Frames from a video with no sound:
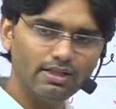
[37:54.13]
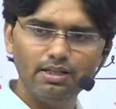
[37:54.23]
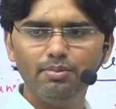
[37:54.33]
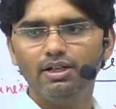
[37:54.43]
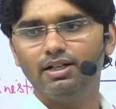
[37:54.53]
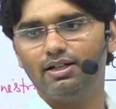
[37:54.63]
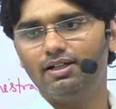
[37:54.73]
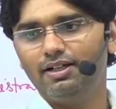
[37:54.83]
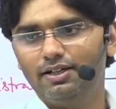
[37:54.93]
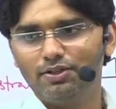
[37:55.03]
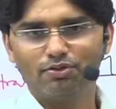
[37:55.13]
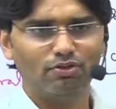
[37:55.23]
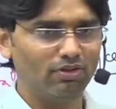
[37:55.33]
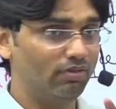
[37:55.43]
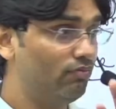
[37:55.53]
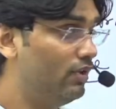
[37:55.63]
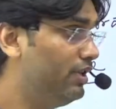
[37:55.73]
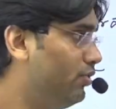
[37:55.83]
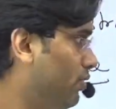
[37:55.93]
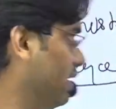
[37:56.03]
immediately it is gone. One
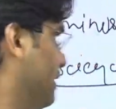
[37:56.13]
unique